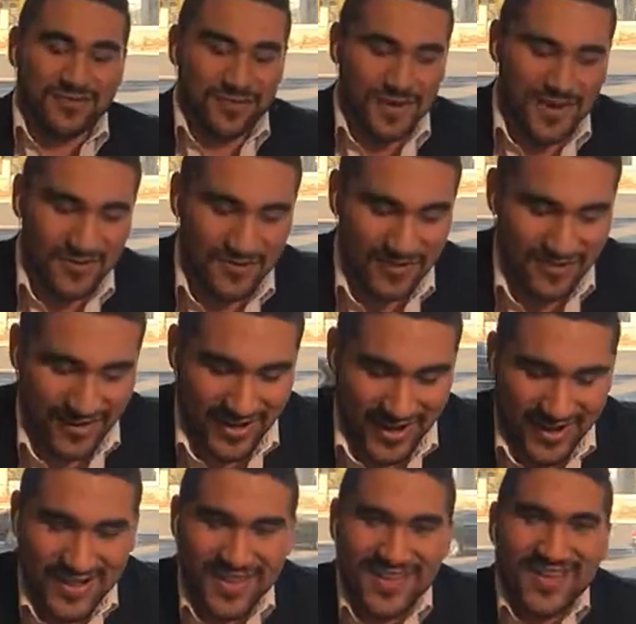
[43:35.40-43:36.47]
anyone.
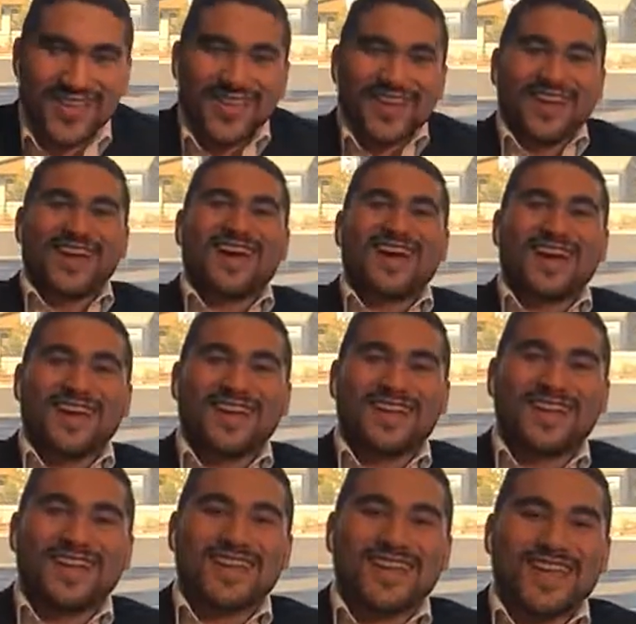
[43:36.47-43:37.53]
Okay,
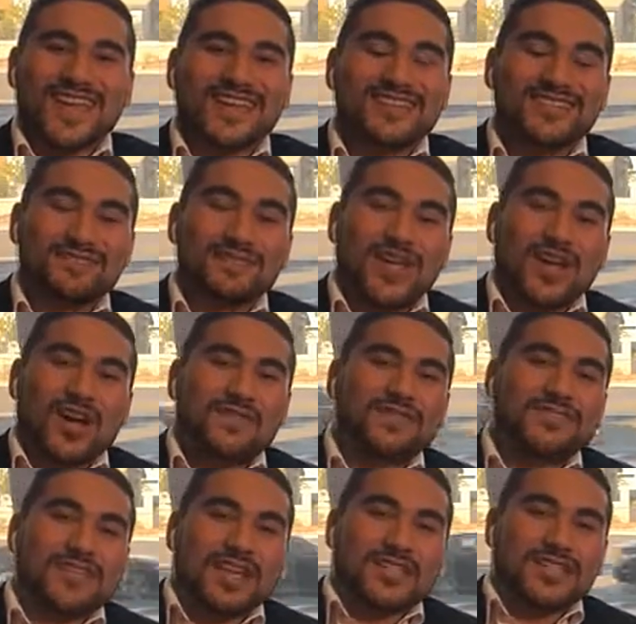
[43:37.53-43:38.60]
it
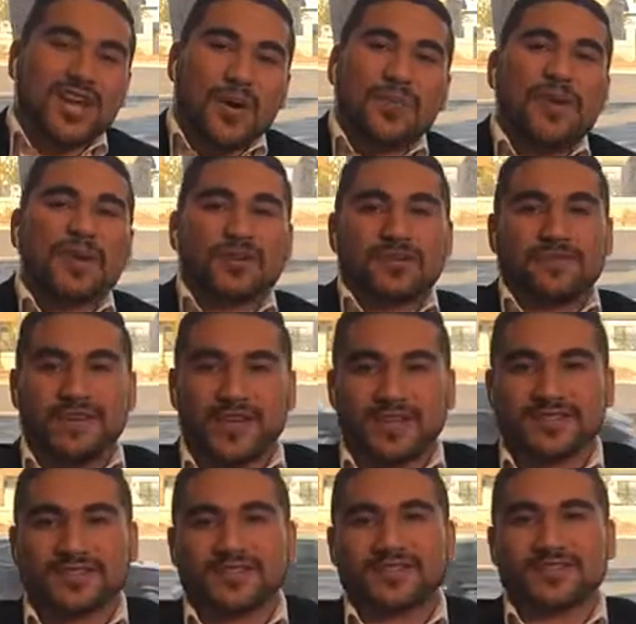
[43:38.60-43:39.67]
becomes a domino
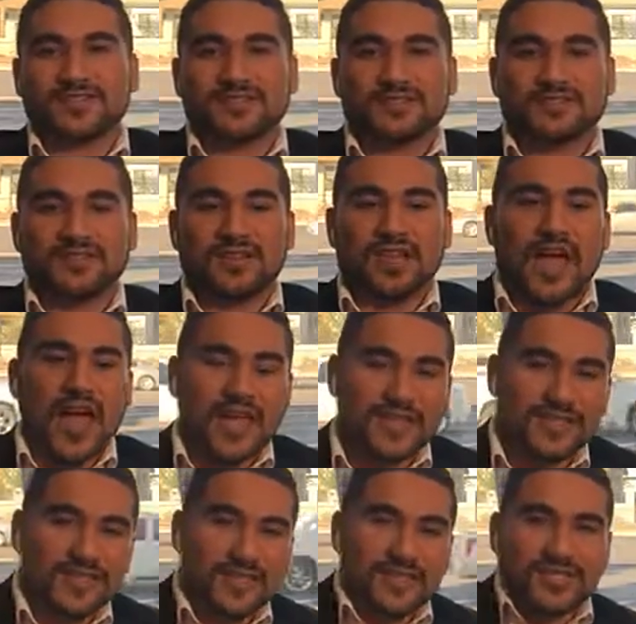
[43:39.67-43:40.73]
effect. I
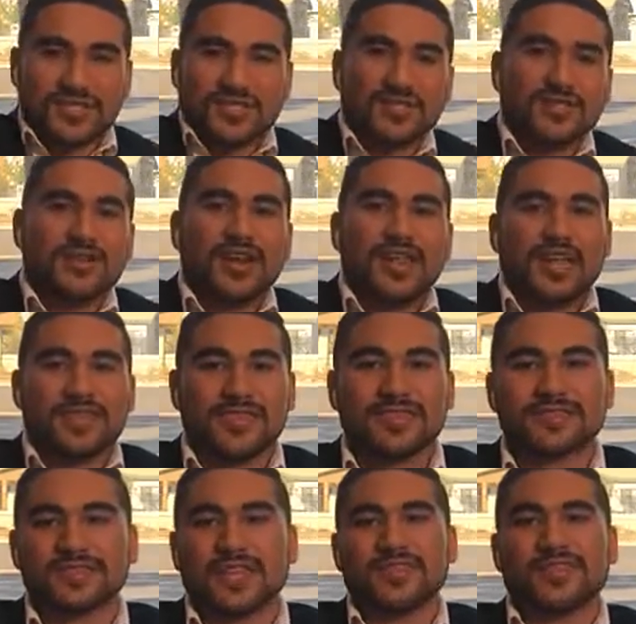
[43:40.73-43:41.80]
teach
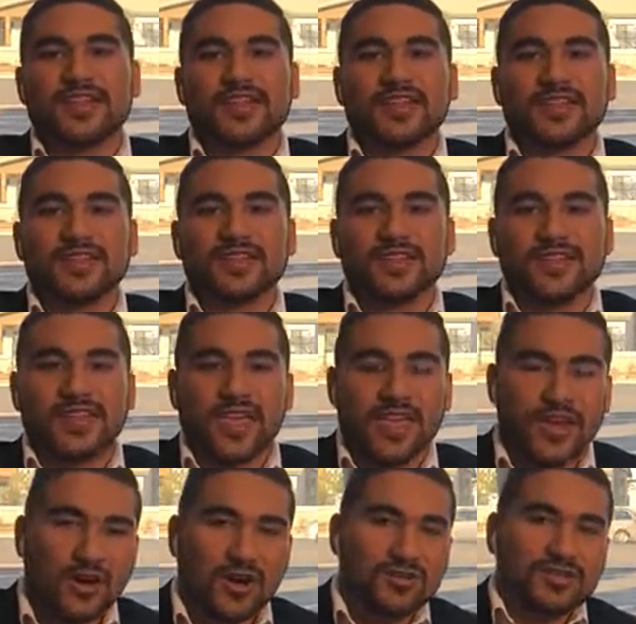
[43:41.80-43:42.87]
Nathyn something, he
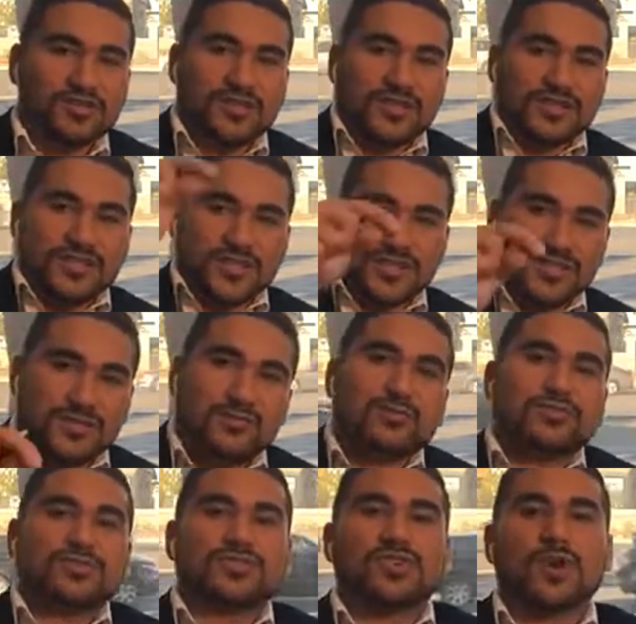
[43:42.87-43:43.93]
goes and teaches
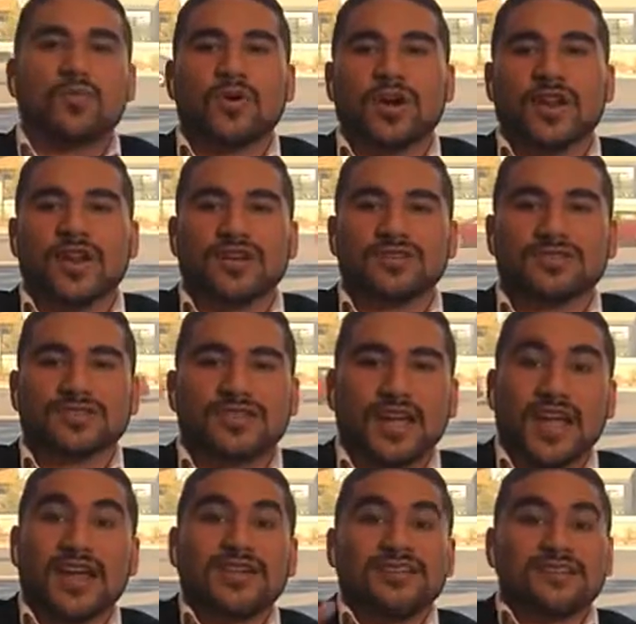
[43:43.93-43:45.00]
to someone else,
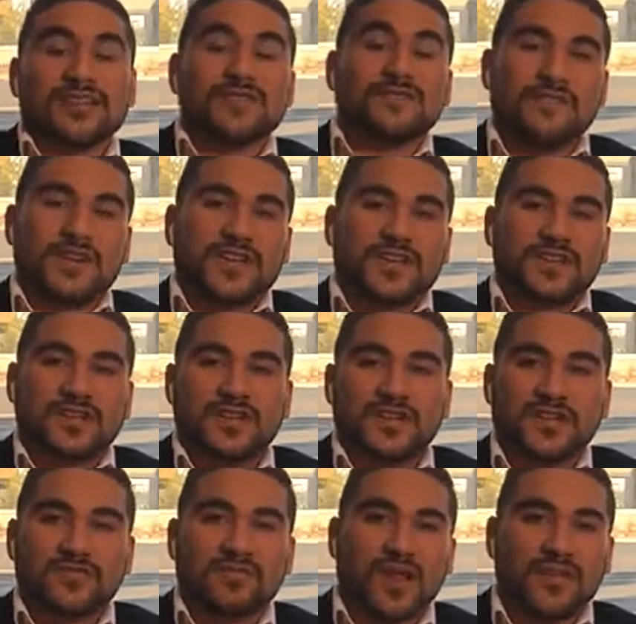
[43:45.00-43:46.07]
and it's infinite.
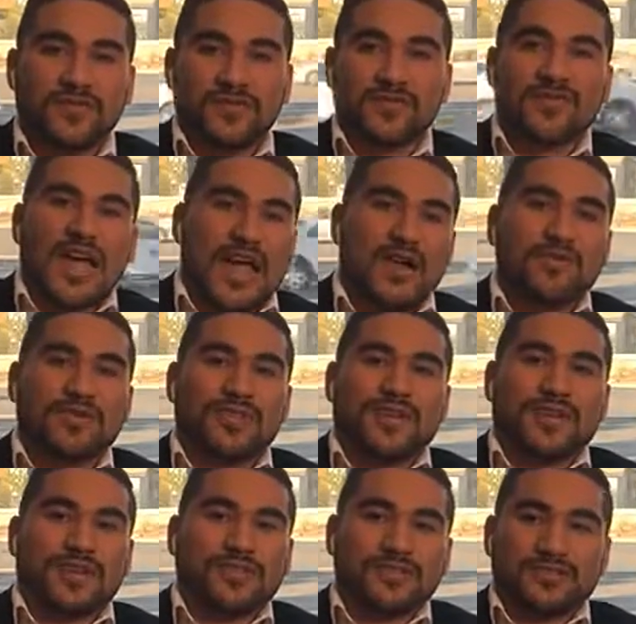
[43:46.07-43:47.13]
But if you die with
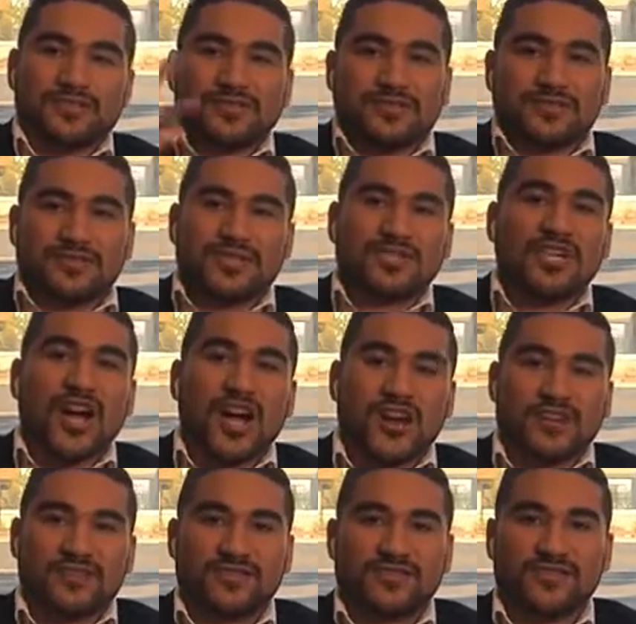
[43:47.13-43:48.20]
it, it's
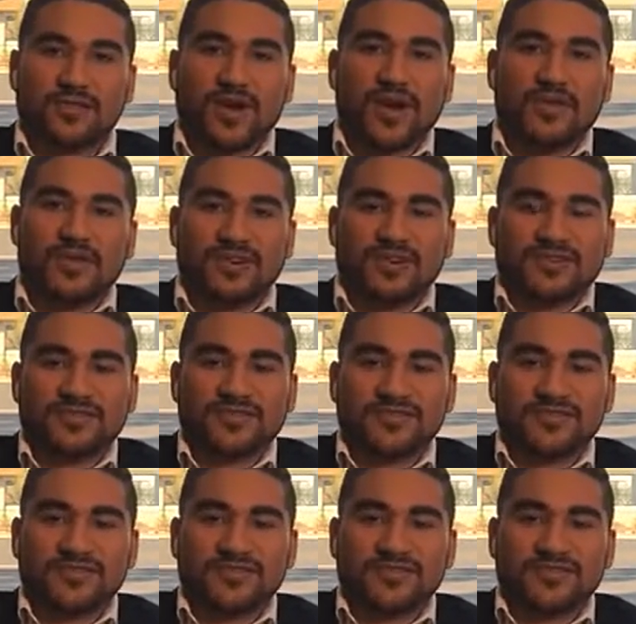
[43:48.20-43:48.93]
gone forever.